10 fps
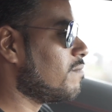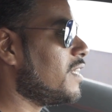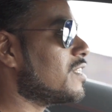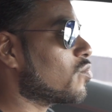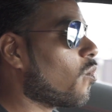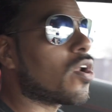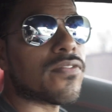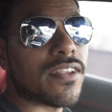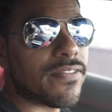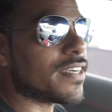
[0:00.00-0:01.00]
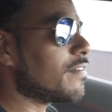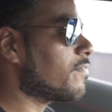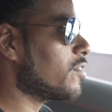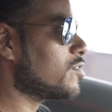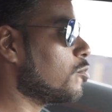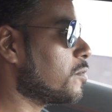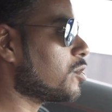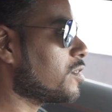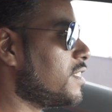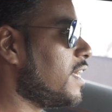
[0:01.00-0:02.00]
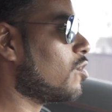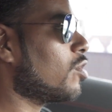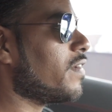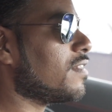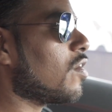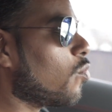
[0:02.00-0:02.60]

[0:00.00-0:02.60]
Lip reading: He's one of the very first Supercharged C8 Corvette that